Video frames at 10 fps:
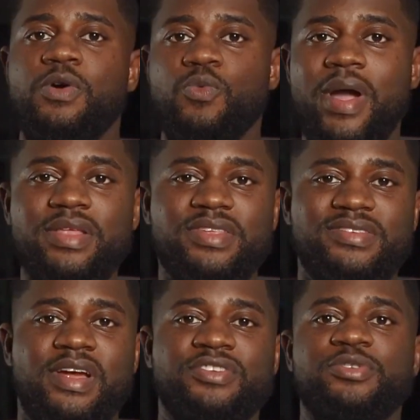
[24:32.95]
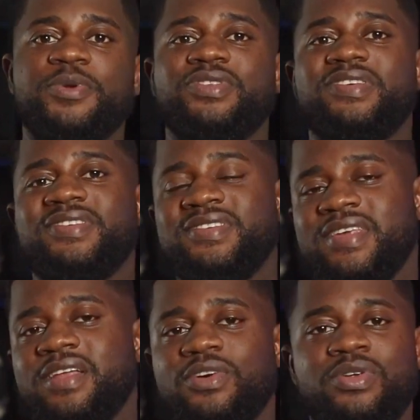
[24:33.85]
When this attribute is
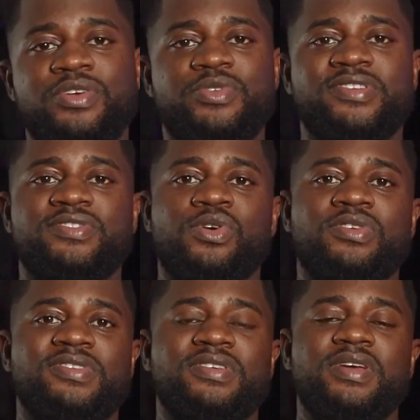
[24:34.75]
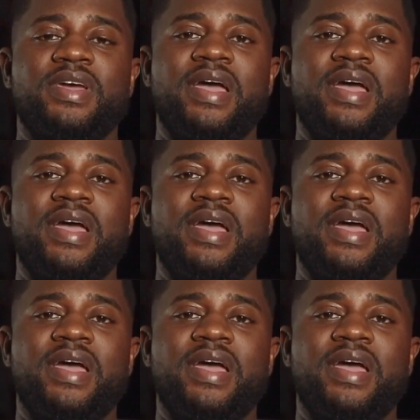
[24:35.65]
set on a resource,